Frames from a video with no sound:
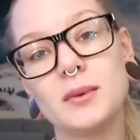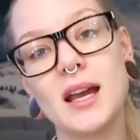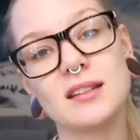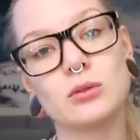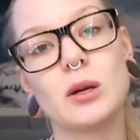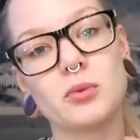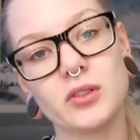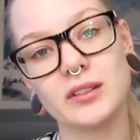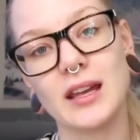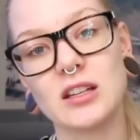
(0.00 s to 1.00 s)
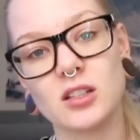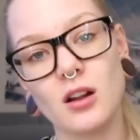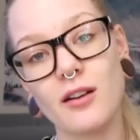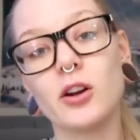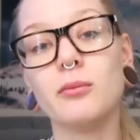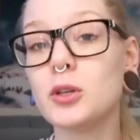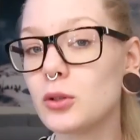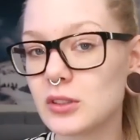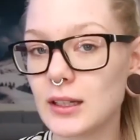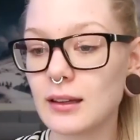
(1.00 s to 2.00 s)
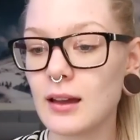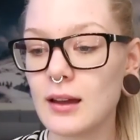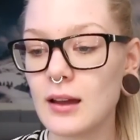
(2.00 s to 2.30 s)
me as a representation of her music.